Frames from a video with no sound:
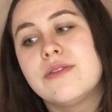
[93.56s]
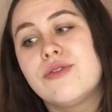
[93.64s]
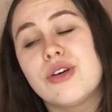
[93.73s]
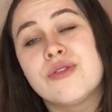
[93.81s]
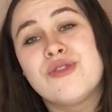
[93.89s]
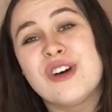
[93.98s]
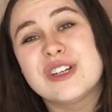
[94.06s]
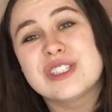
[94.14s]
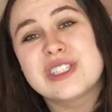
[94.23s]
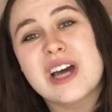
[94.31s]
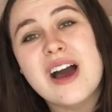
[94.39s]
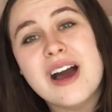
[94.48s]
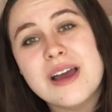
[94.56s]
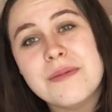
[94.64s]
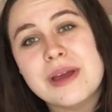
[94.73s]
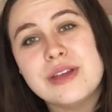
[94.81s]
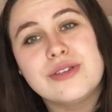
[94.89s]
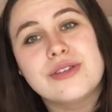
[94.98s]
for your first time
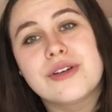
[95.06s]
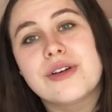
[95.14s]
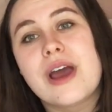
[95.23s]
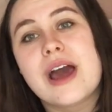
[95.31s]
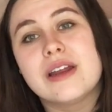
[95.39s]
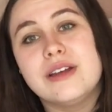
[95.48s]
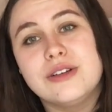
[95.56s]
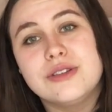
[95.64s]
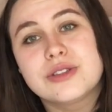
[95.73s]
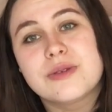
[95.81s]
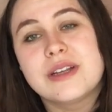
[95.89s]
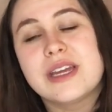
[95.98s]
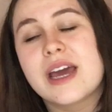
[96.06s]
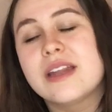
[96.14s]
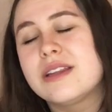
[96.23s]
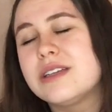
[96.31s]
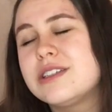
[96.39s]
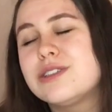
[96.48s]
and you don't know how to use one yet,
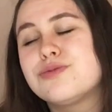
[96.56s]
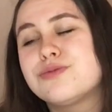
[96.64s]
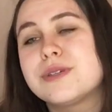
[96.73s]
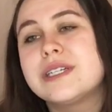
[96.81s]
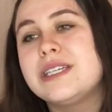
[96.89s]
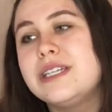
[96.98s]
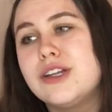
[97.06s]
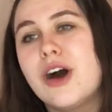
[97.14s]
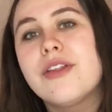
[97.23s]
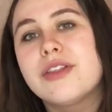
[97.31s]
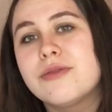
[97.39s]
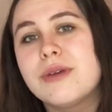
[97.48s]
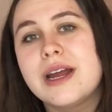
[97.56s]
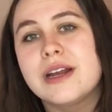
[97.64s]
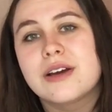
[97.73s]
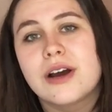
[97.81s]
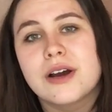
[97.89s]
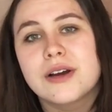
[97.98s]
this is really not the way to
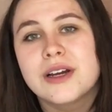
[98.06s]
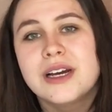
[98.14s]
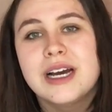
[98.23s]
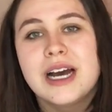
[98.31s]
go.